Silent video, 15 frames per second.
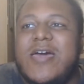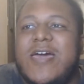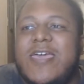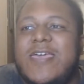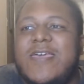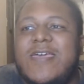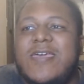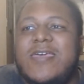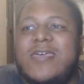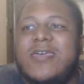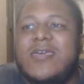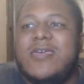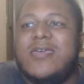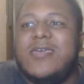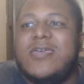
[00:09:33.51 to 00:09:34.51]

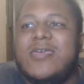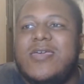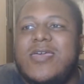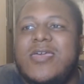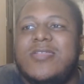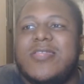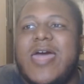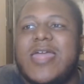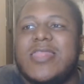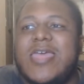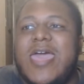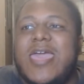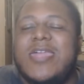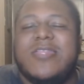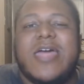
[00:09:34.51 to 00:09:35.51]
He's like that.
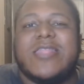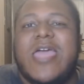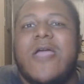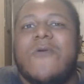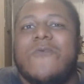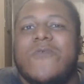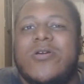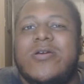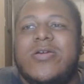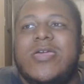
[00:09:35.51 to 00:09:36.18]
He's like that.